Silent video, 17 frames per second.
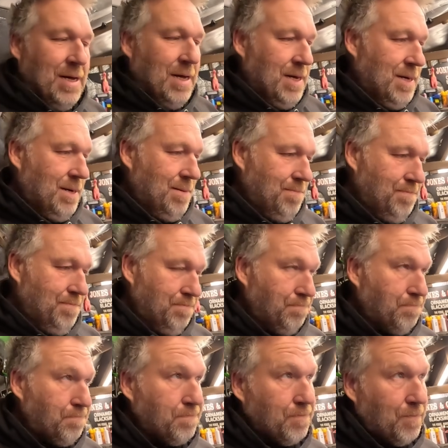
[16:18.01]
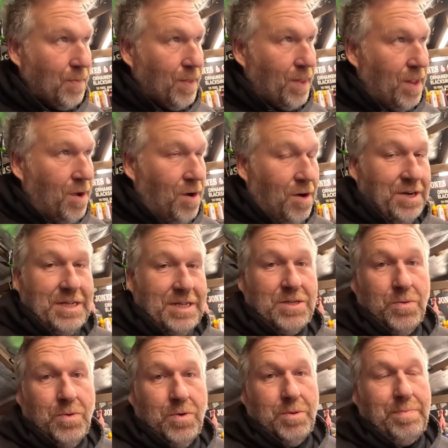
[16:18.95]
I need
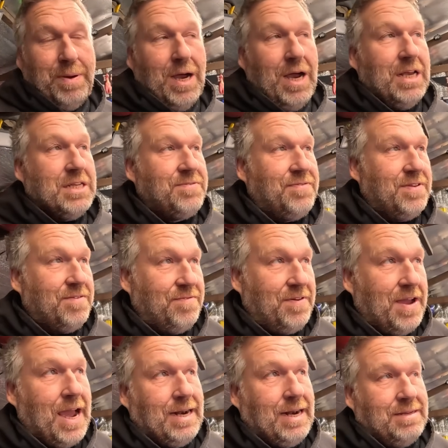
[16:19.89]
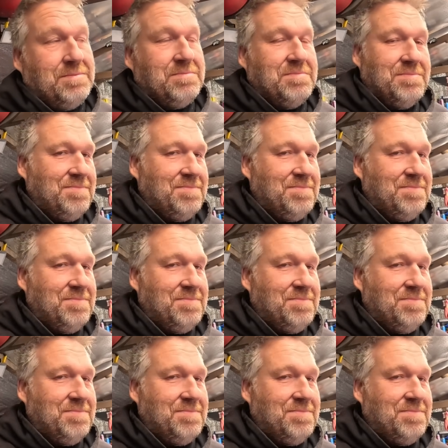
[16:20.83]
to order parts for the van.